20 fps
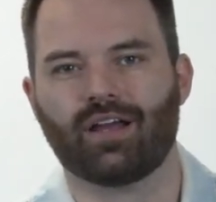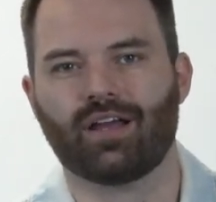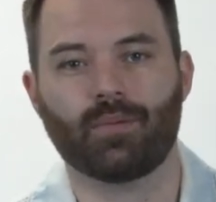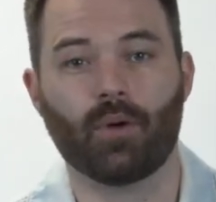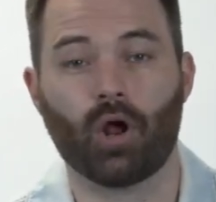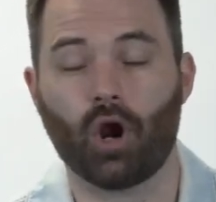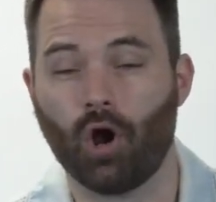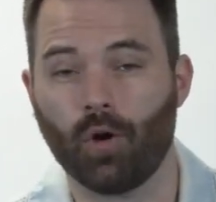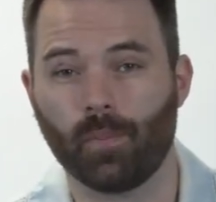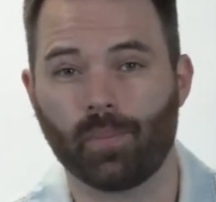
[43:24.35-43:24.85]
Come
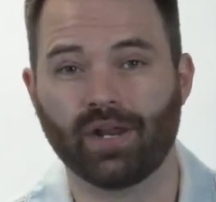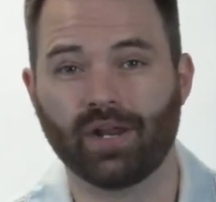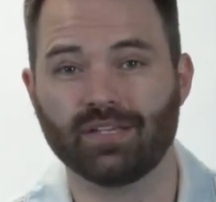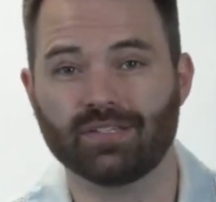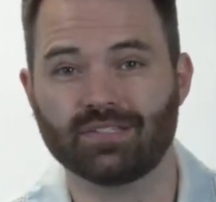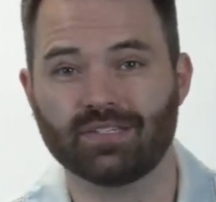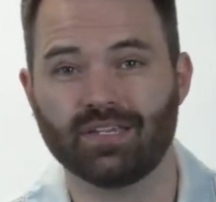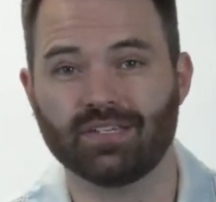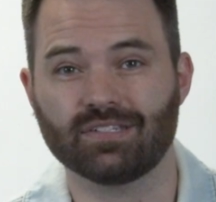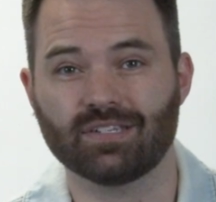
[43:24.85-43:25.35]
on, opening
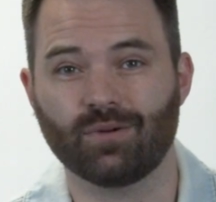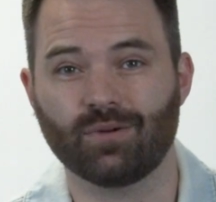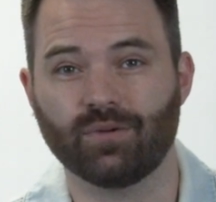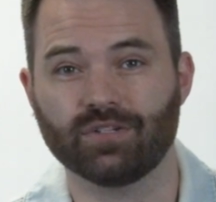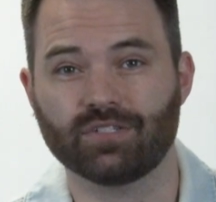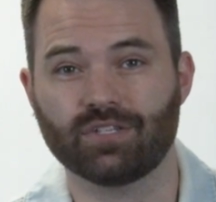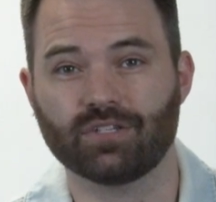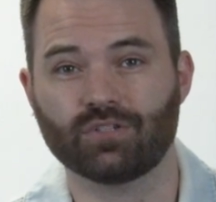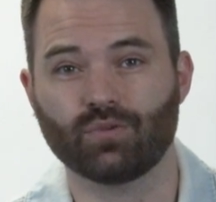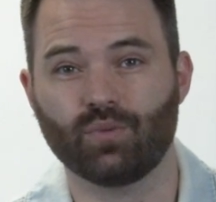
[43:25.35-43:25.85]
season
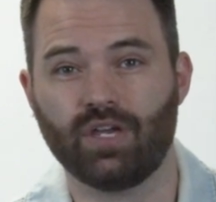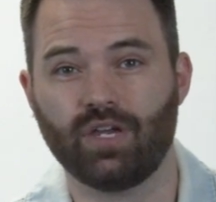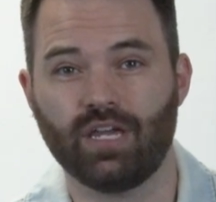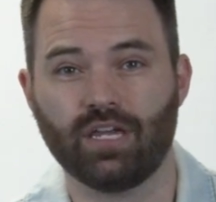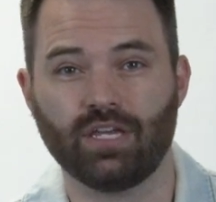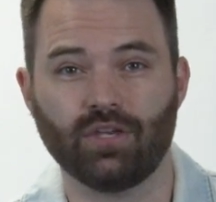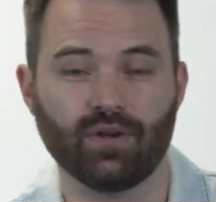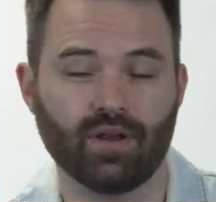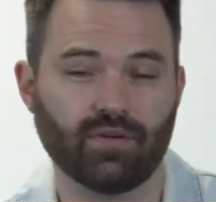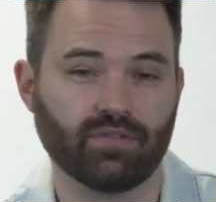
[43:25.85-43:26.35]
was this
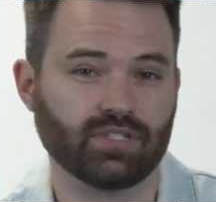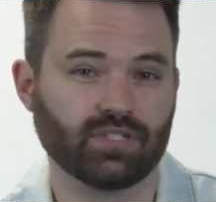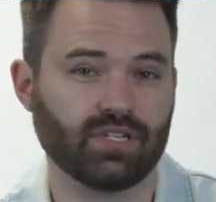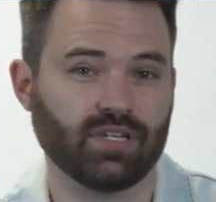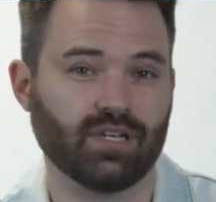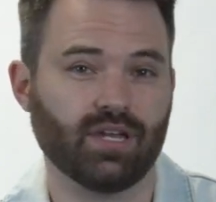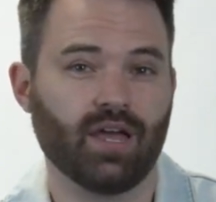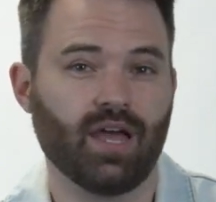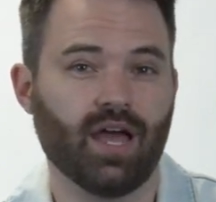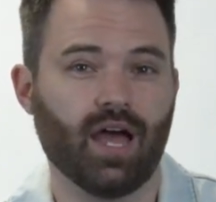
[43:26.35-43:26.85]
week. You never
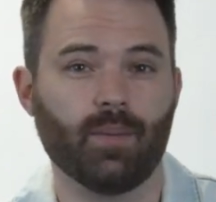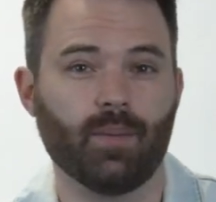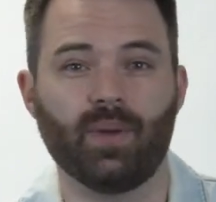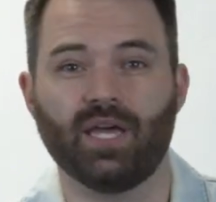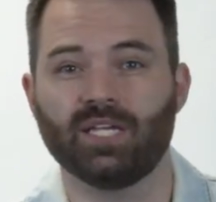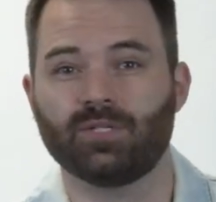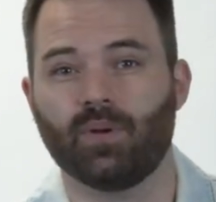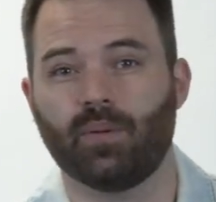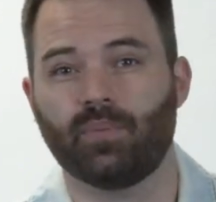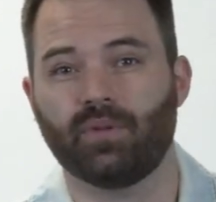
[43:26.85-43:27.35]
see a
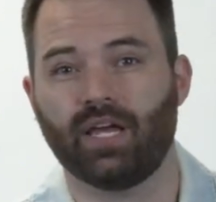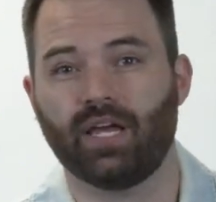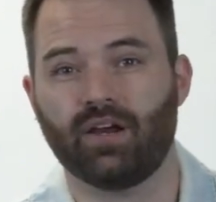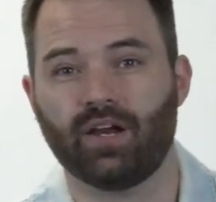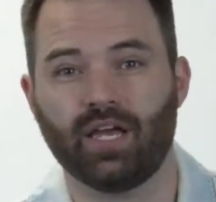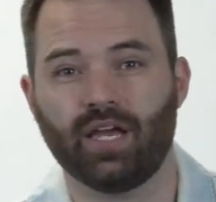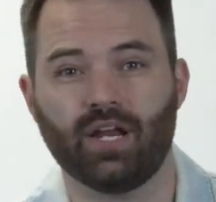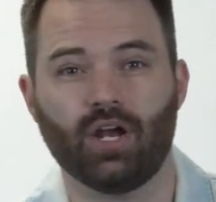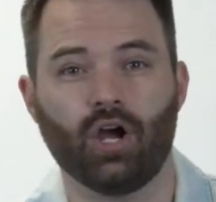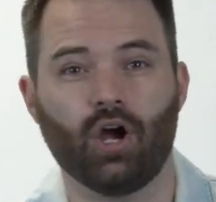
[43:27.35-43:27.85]
baseball player
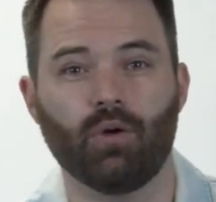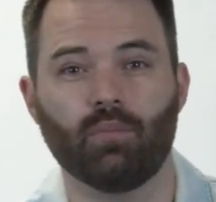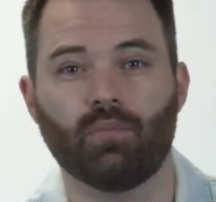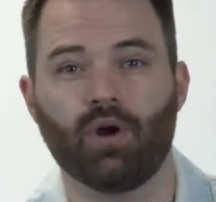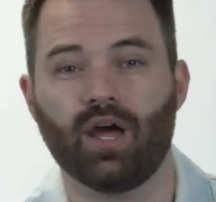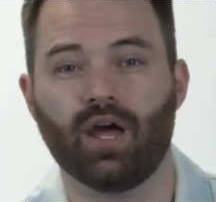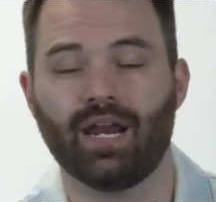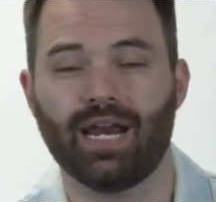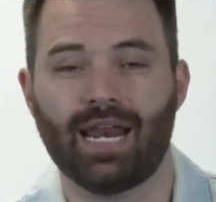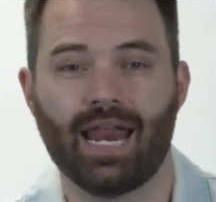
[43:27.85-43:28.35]
hit a home
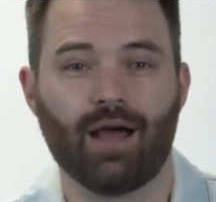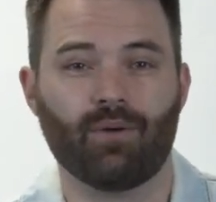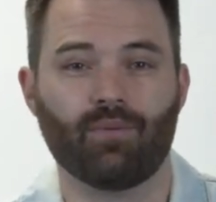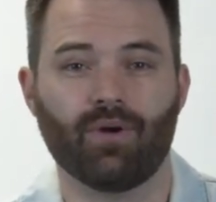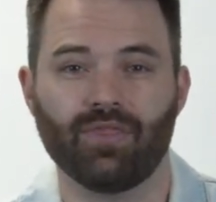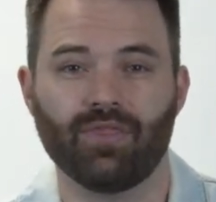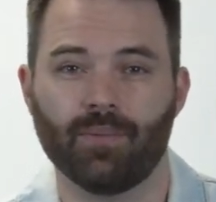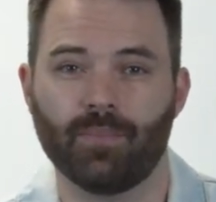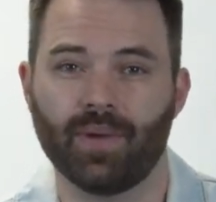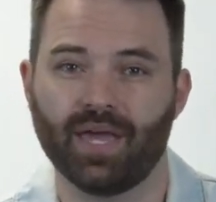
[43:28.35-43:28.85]
run and not
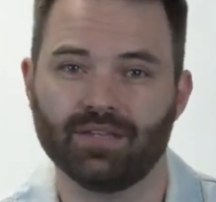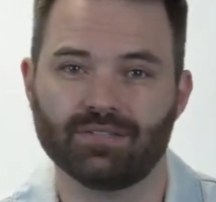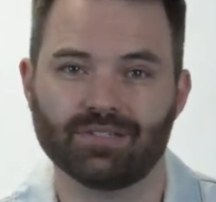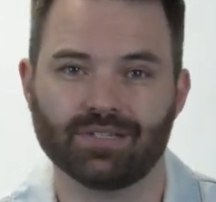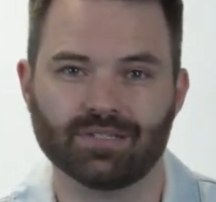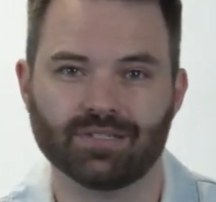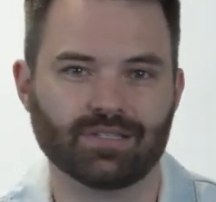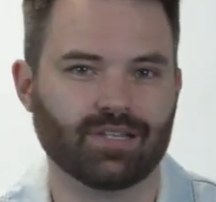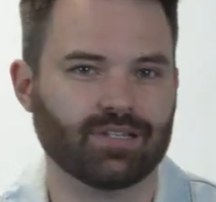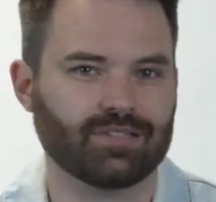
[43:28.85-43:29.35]
run the
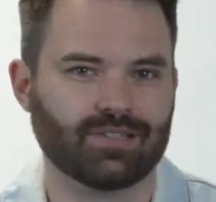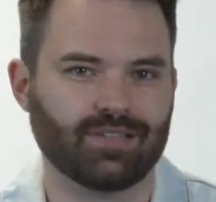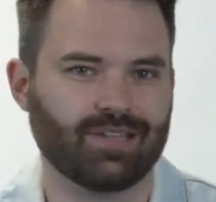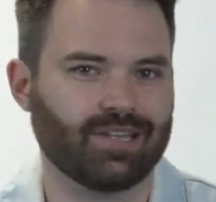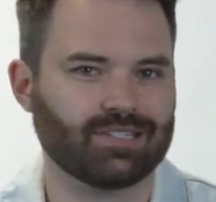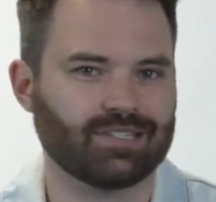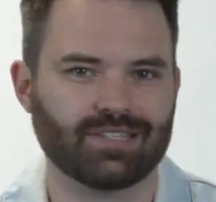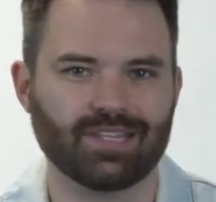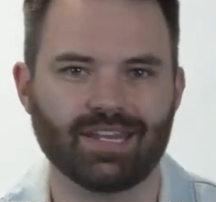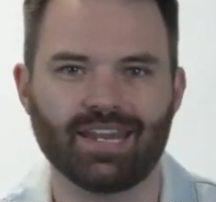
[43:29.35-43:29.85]
bases.
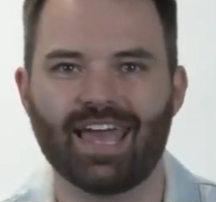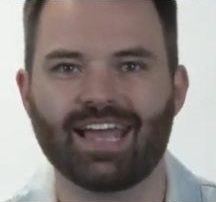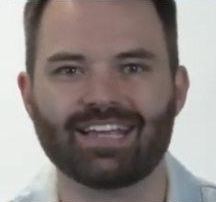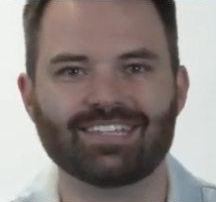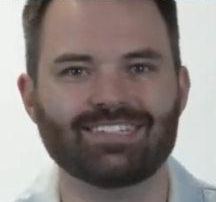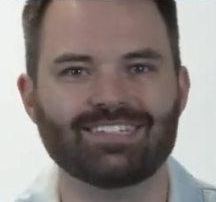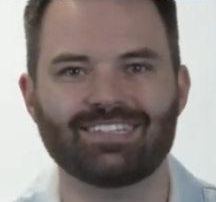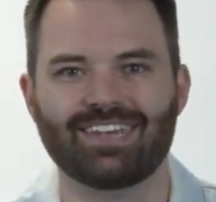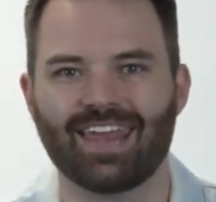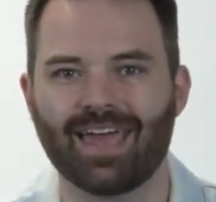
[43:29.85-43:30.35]
That's the
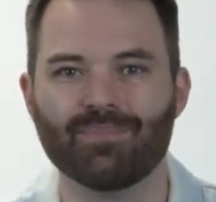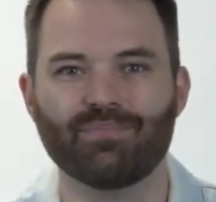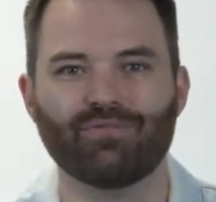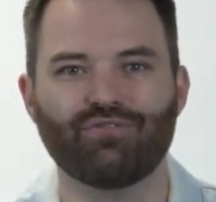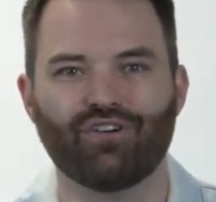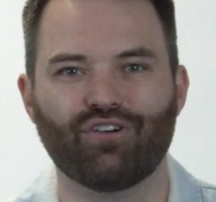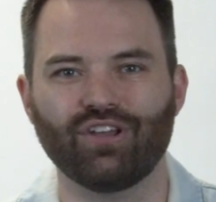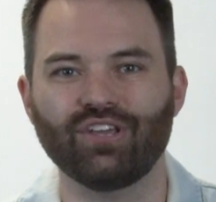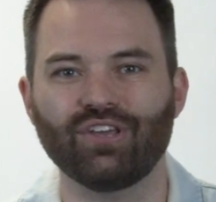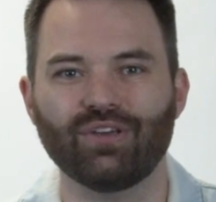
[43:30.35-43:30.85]
next step
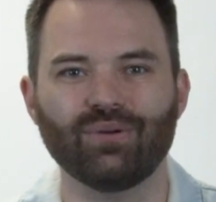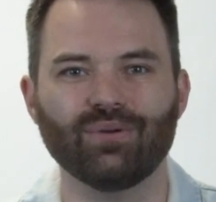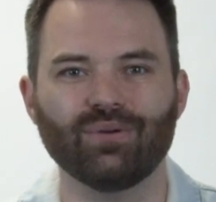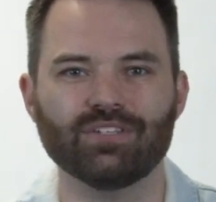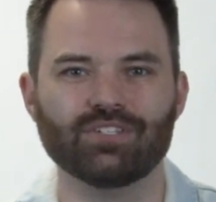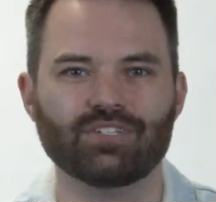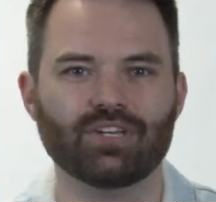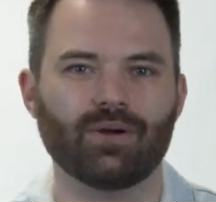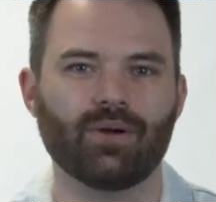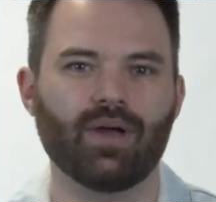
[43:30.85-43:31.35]
for you.
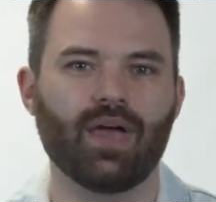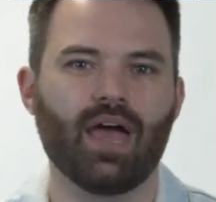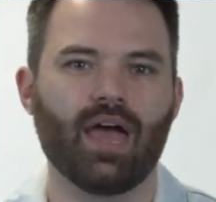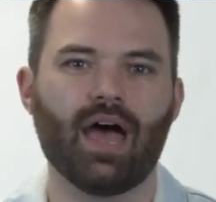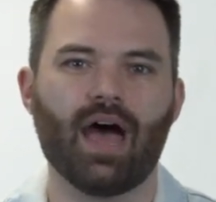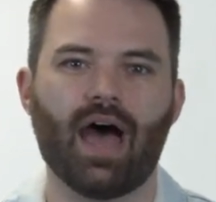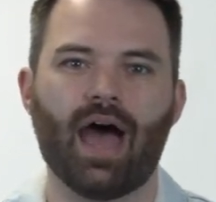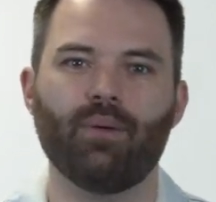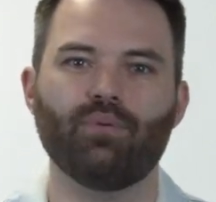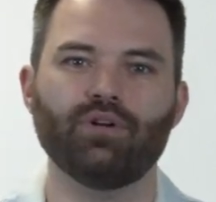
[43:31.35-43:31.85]
And so
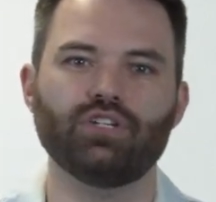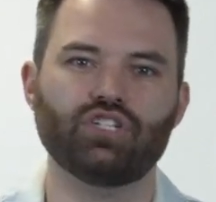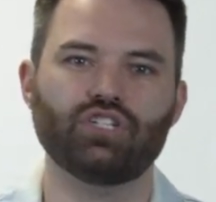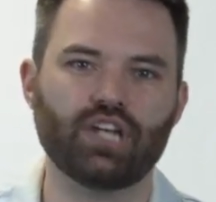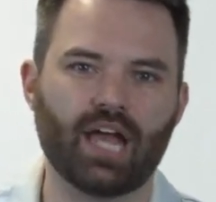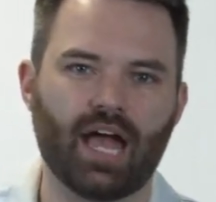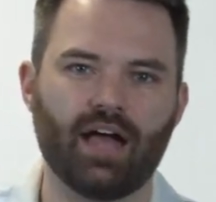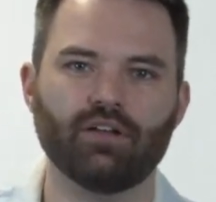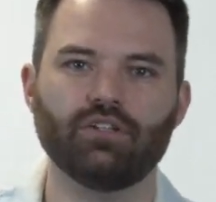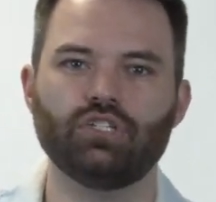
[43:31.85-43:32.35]
I would
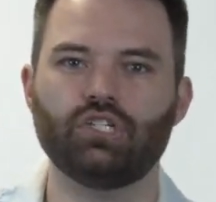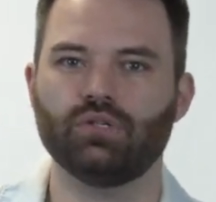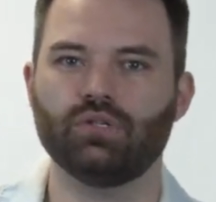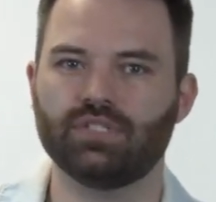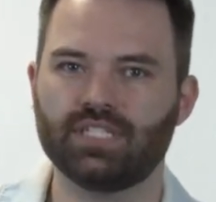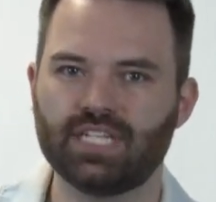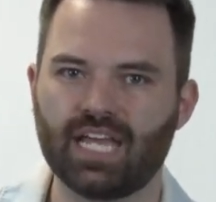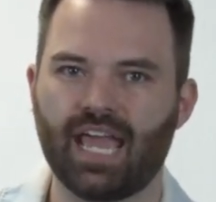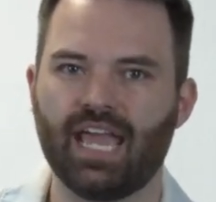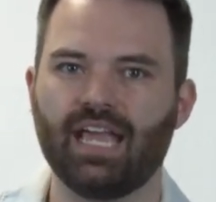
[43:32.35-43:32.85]
challenge you,
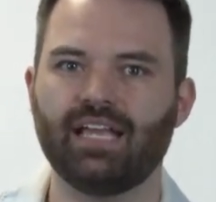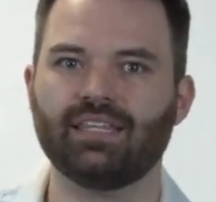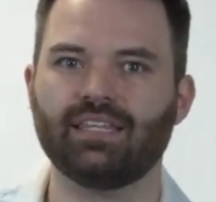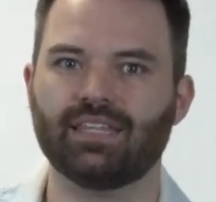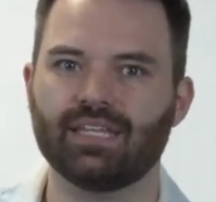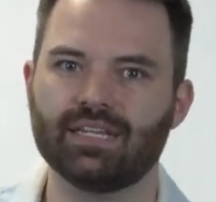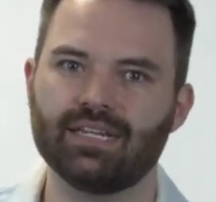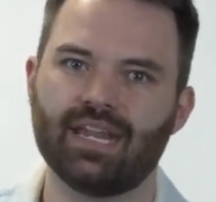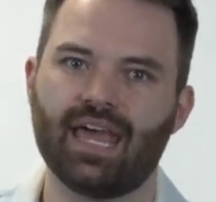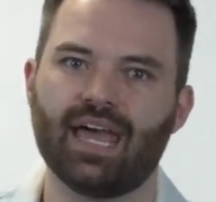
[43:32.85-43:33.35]
take
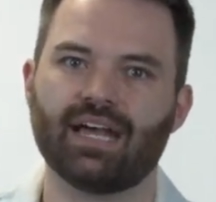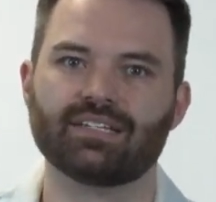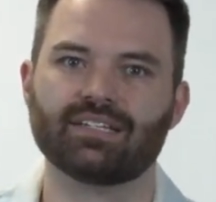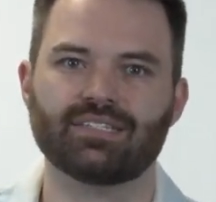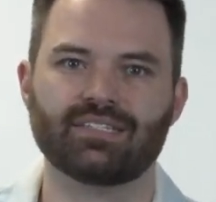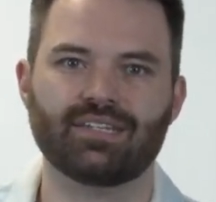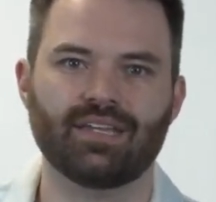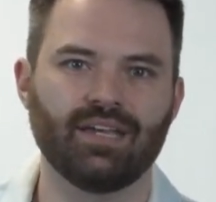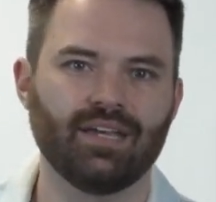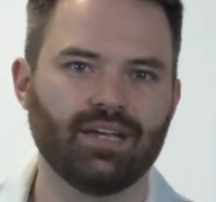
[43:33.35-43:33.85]
the
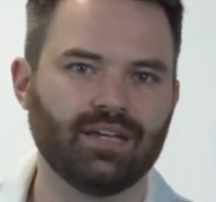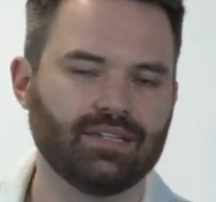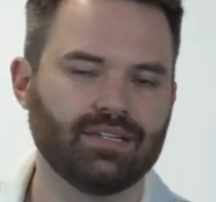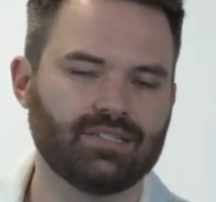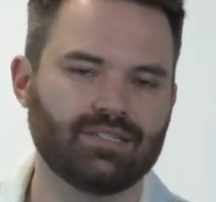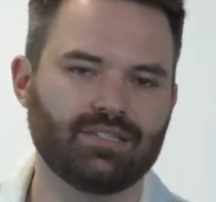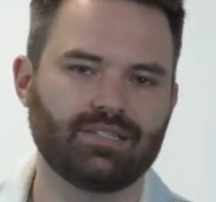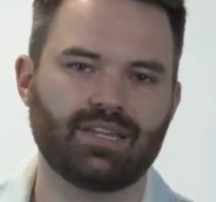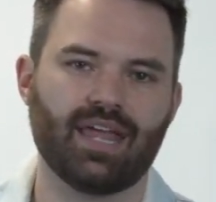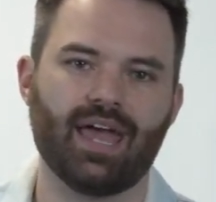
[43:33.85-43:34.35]
next
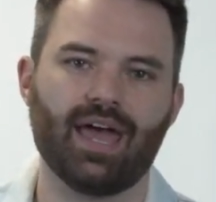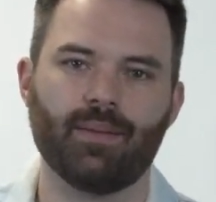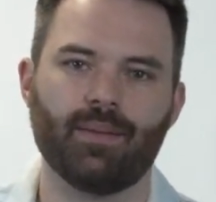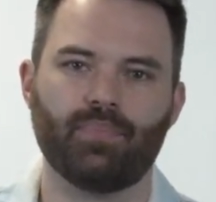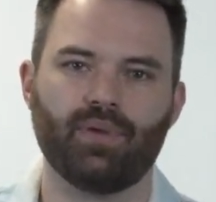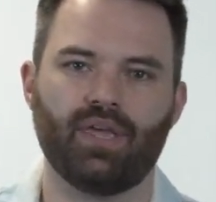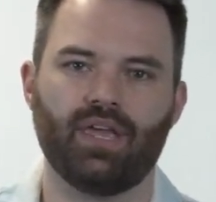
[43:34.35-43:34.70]
step.